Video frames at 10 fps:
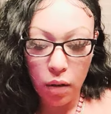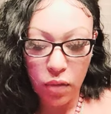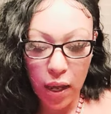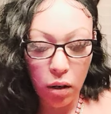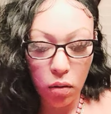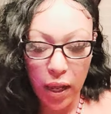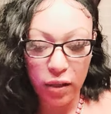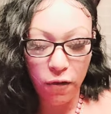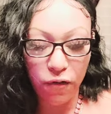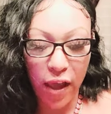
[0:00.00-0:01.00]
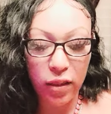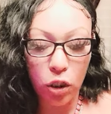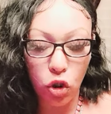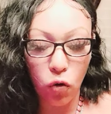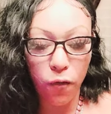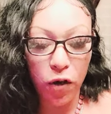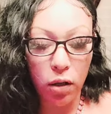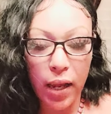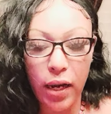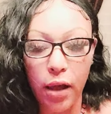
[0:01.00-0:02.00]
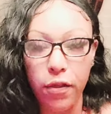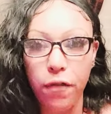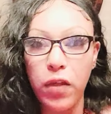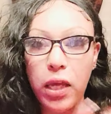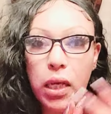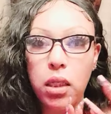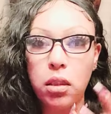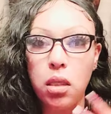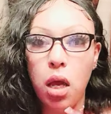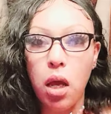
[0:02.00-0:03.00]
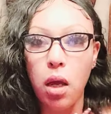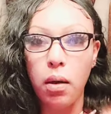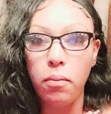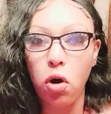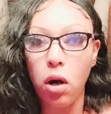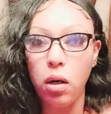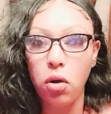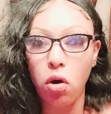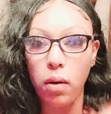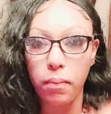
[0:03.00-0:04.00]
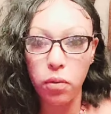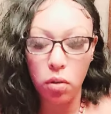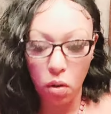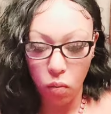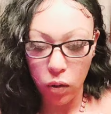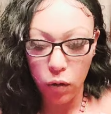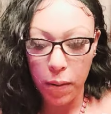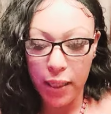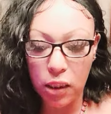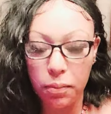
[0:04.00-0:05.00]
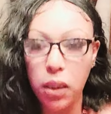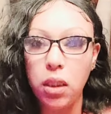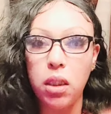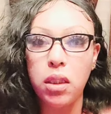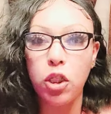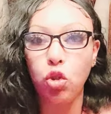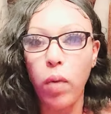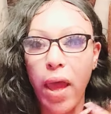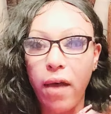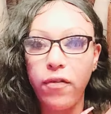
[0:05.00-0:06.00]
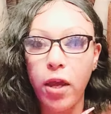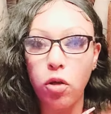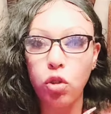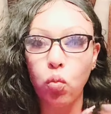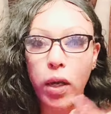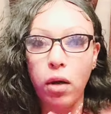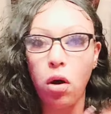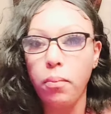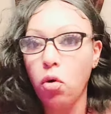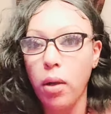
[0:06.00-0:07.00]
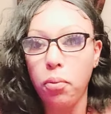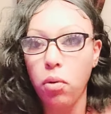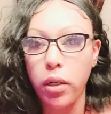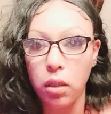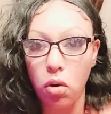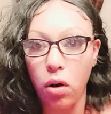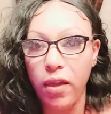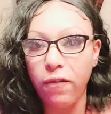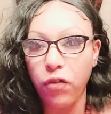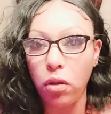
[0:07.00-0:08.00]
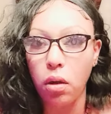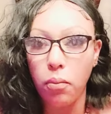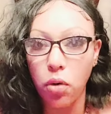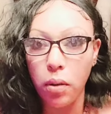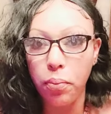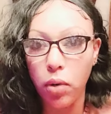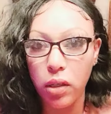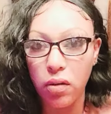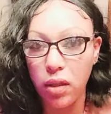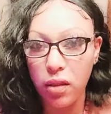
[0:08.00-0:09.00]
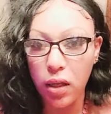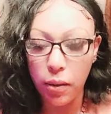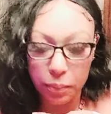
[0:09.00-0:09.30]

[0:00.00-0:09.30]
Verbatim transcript: They don't like the fact that you feel like other things um, are, are, you know, responsibilities that you have elsewhere are more important or they feel are more important than them.